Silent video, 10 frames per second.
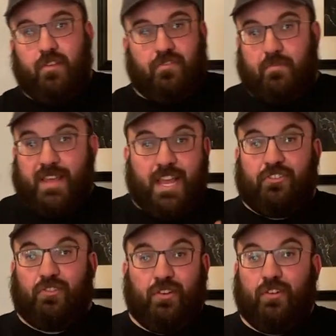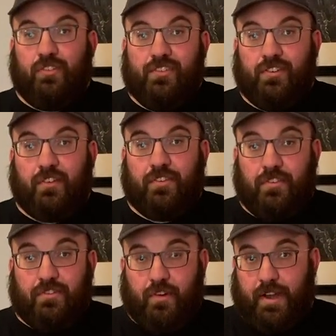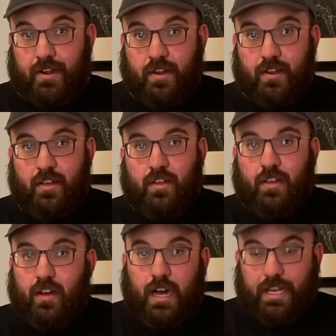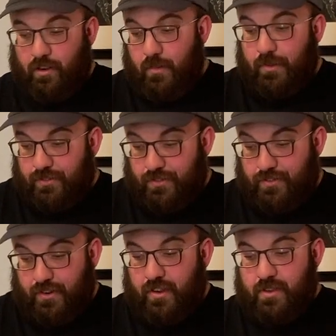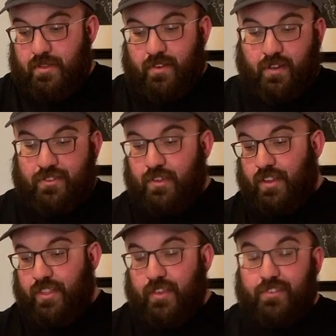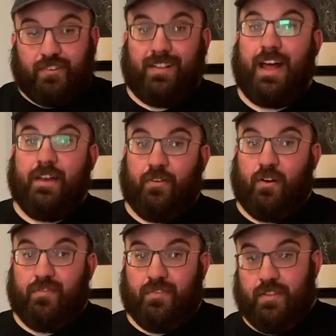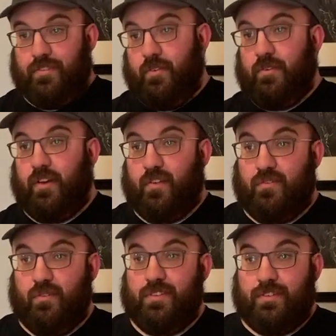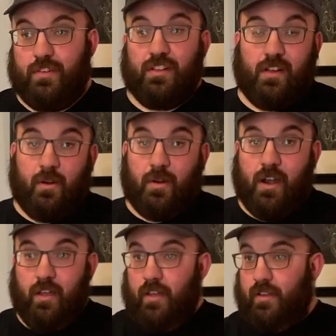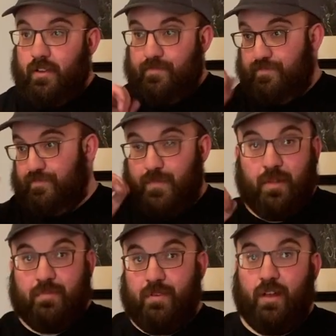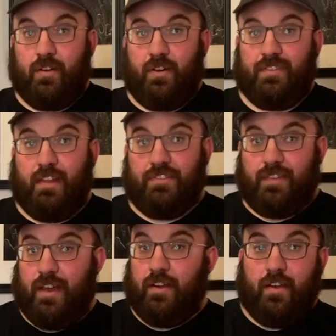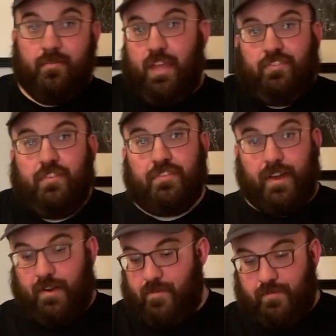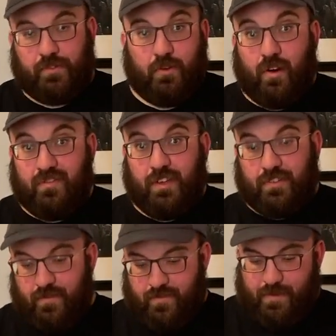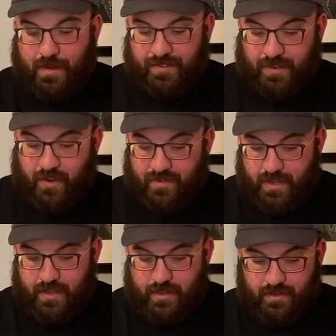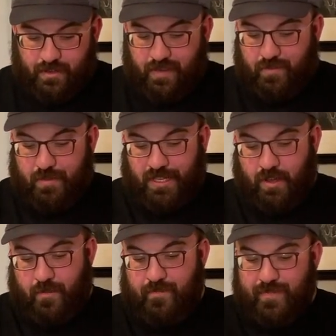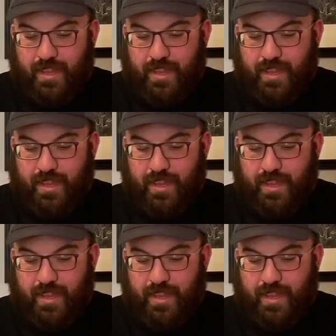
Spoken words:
For me, it's literally just this trigger. I can almost assure you that if I took this slide off and threw it on a 43 lower, I'd be right on dead center. It's the trigger, so I'll fix it for myself. Life will be good.